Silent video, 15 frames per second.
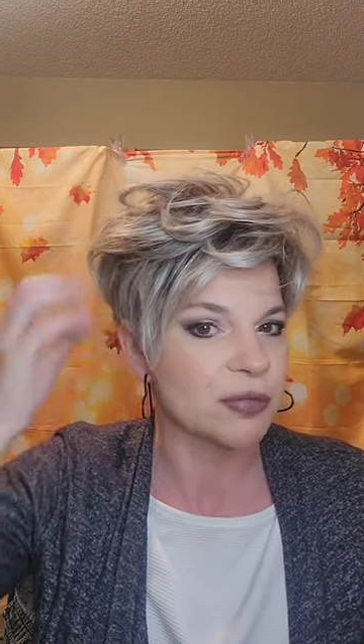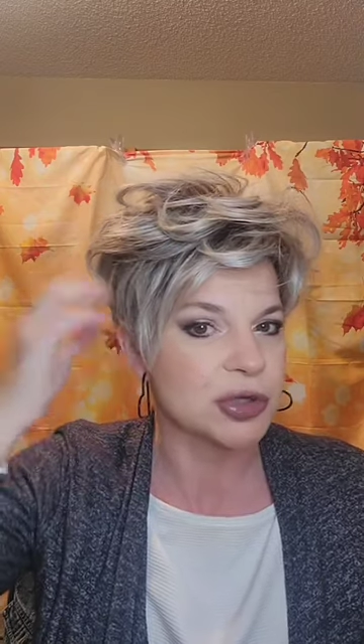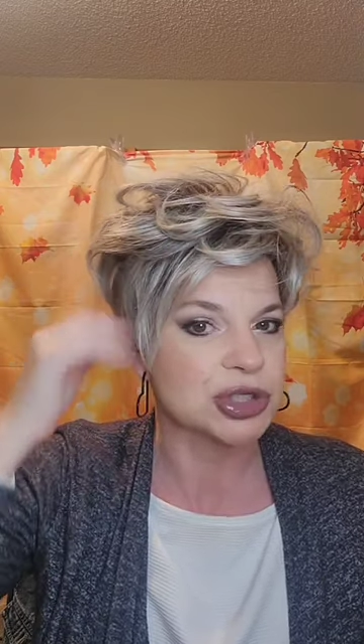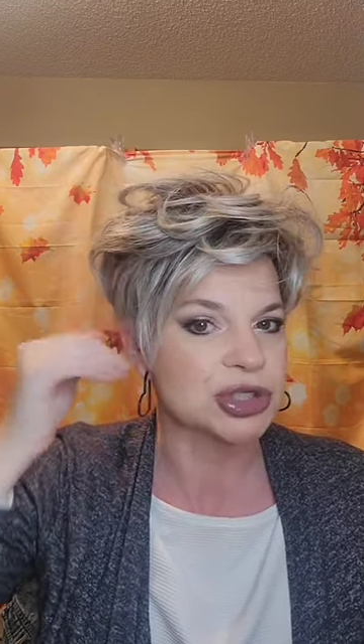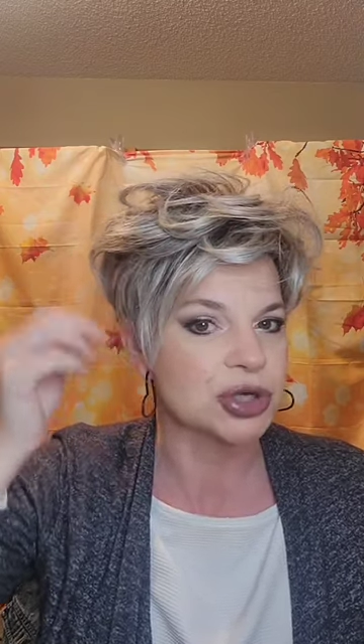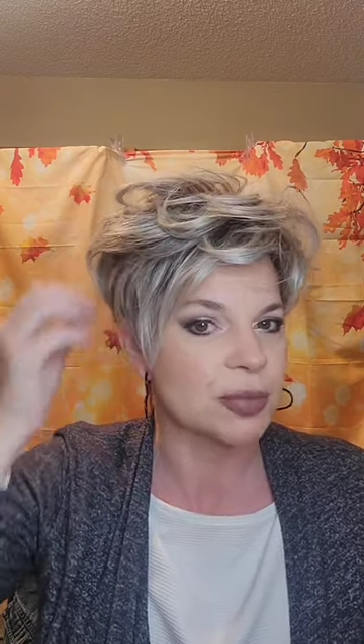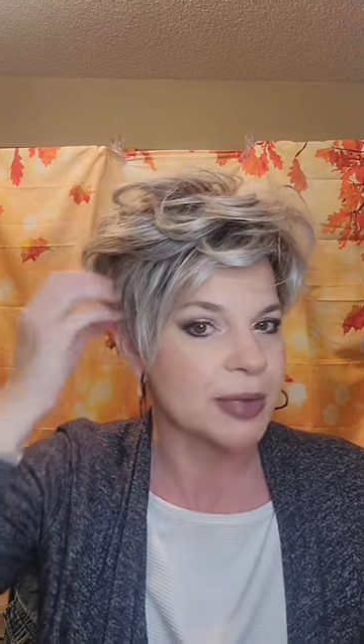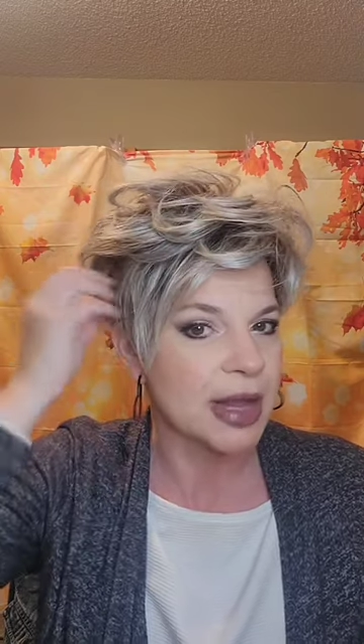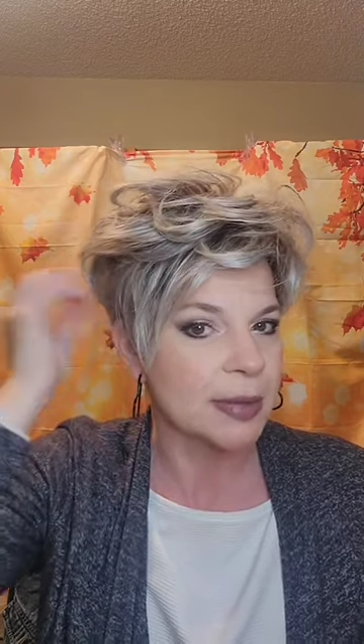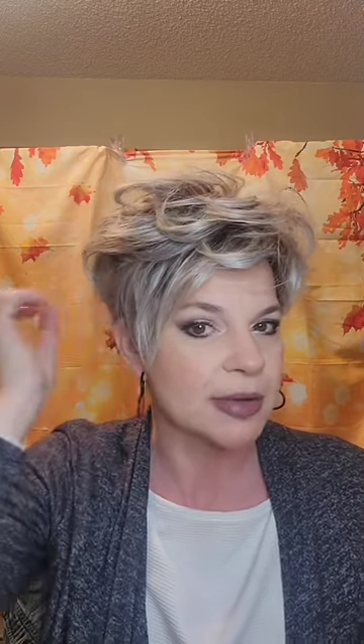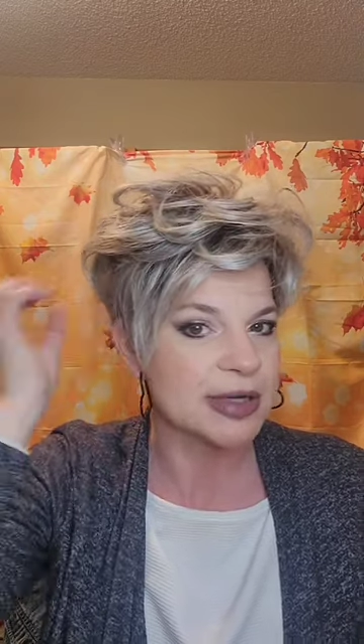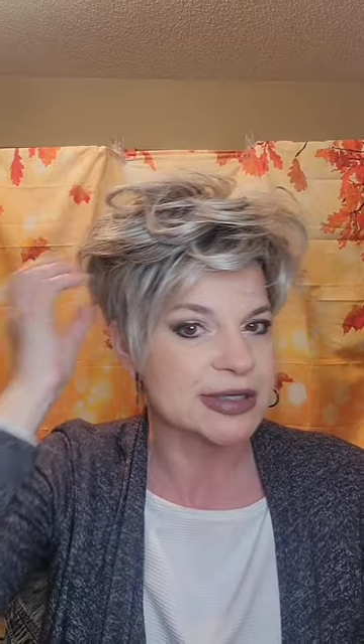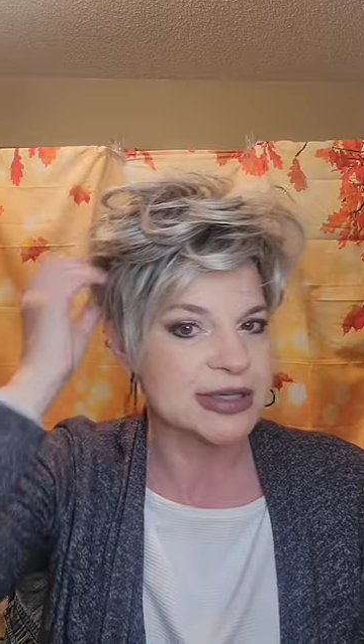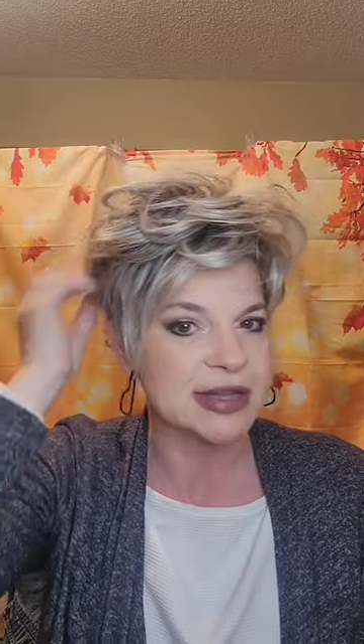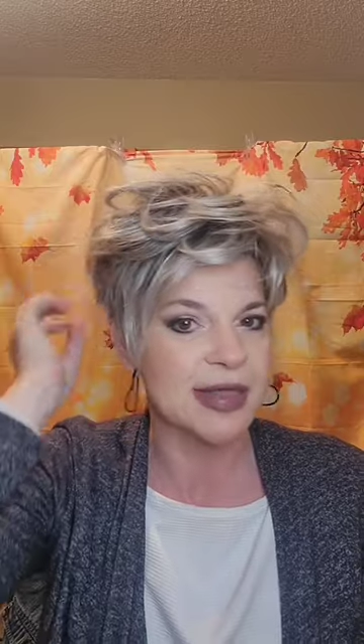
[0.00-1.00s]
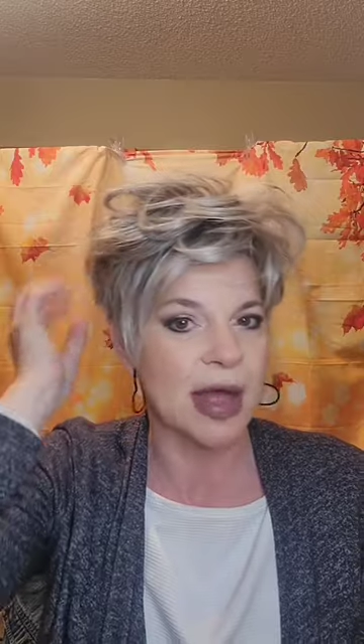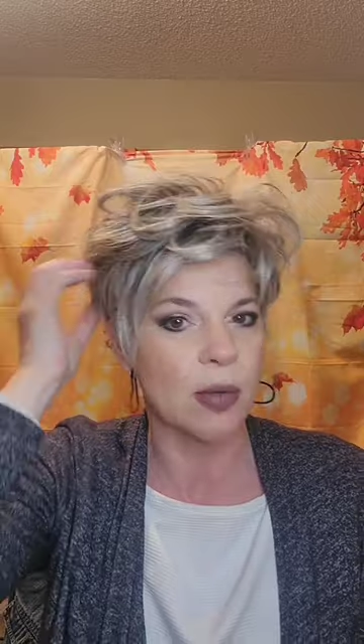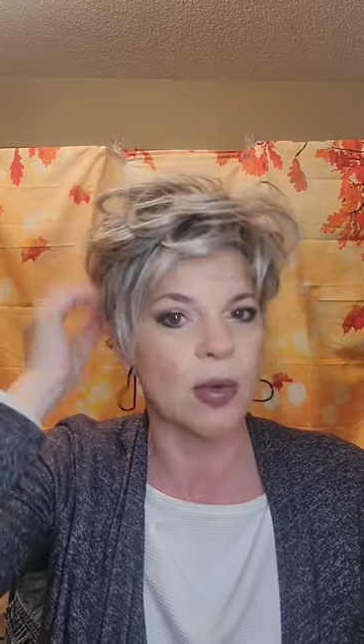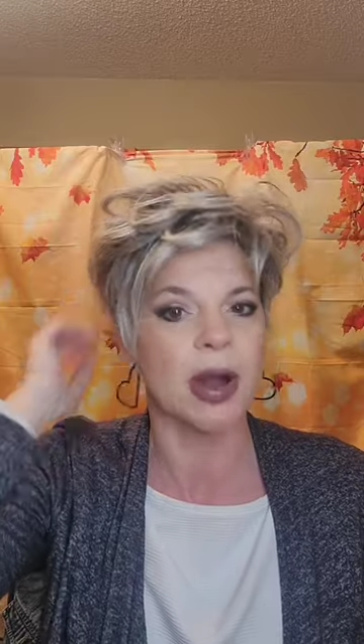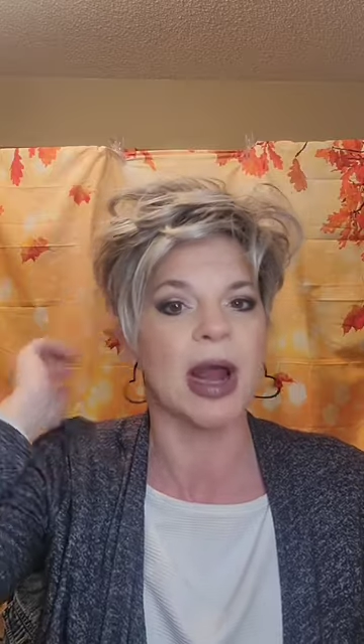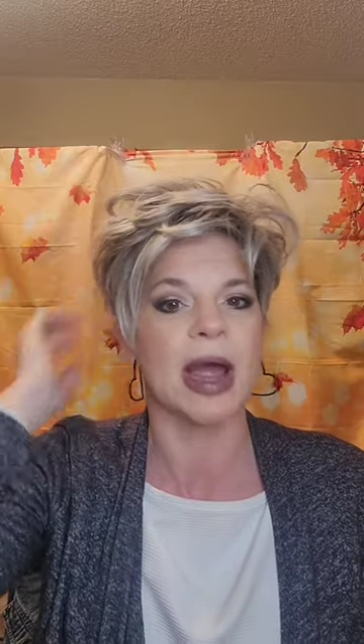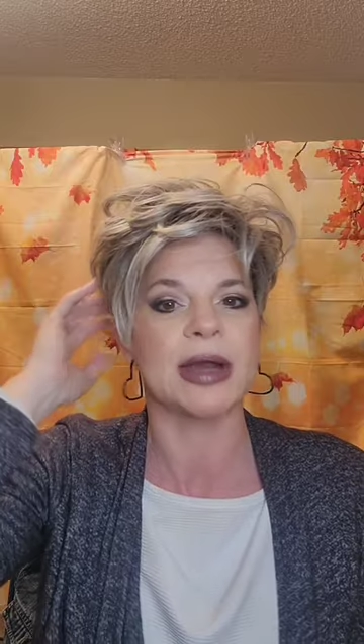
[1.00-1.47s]
which you'll be able to see
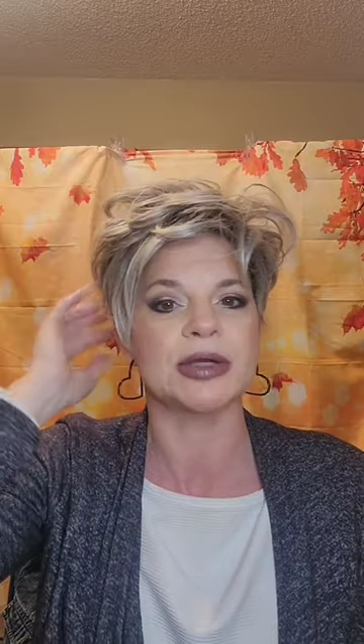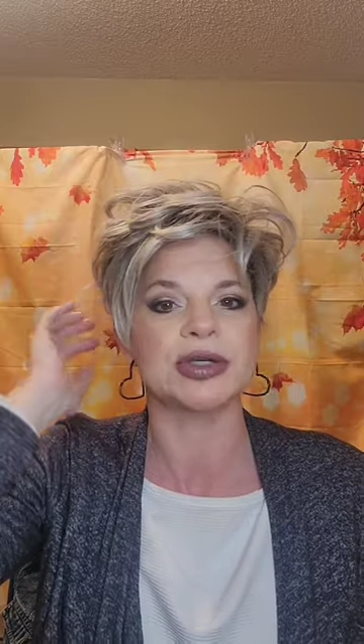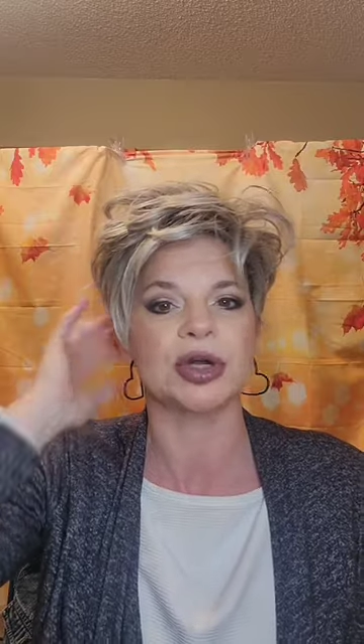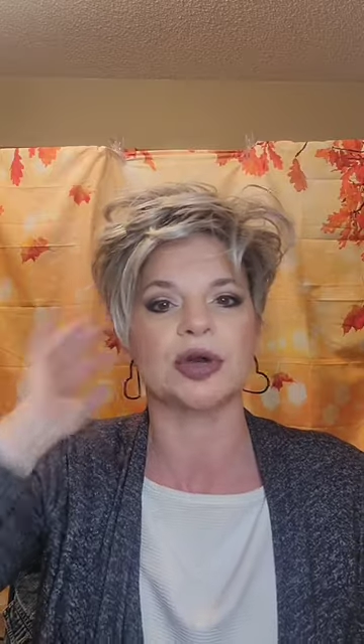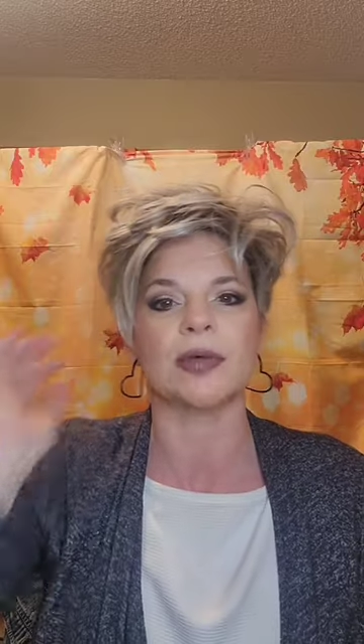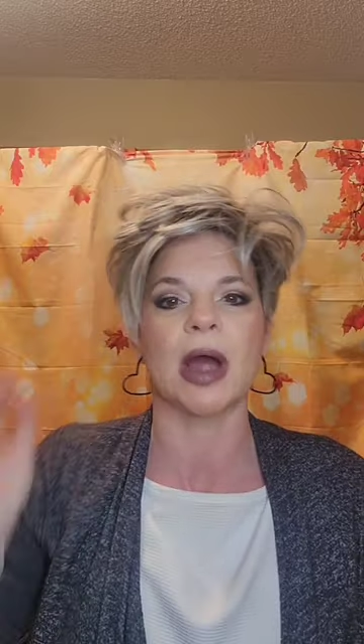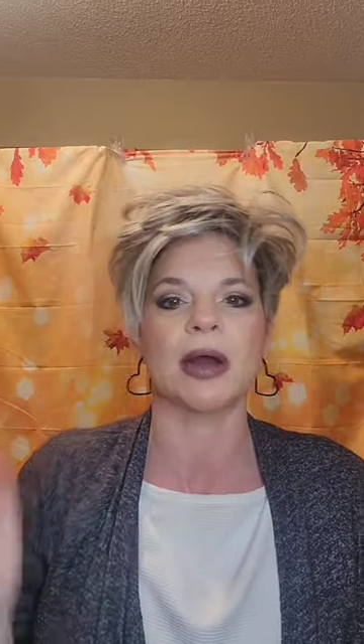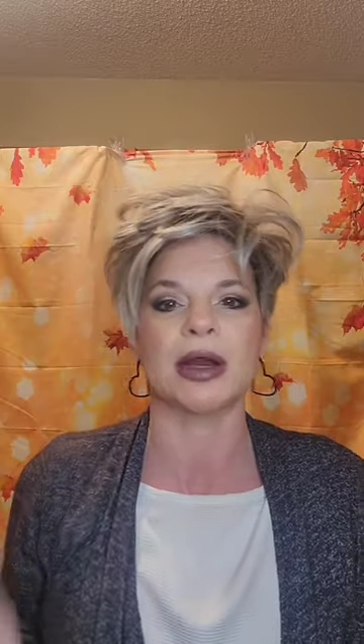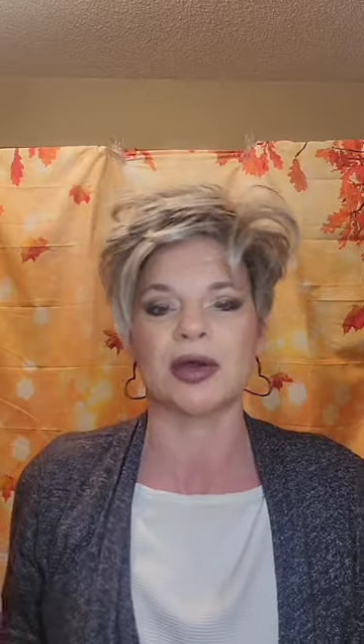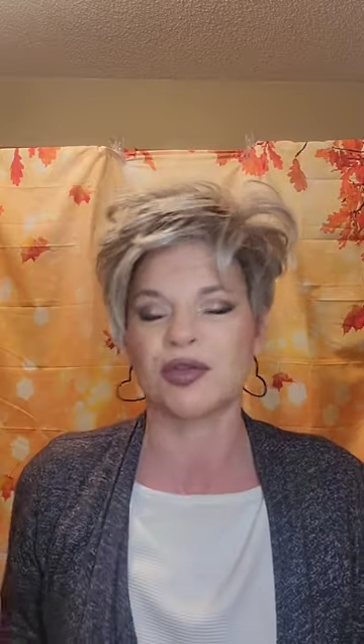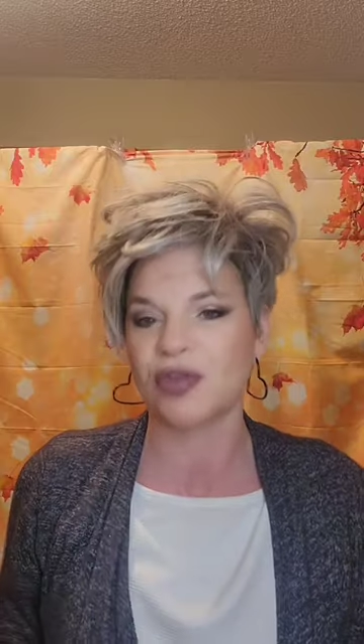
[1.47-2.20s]
that when I turn around here.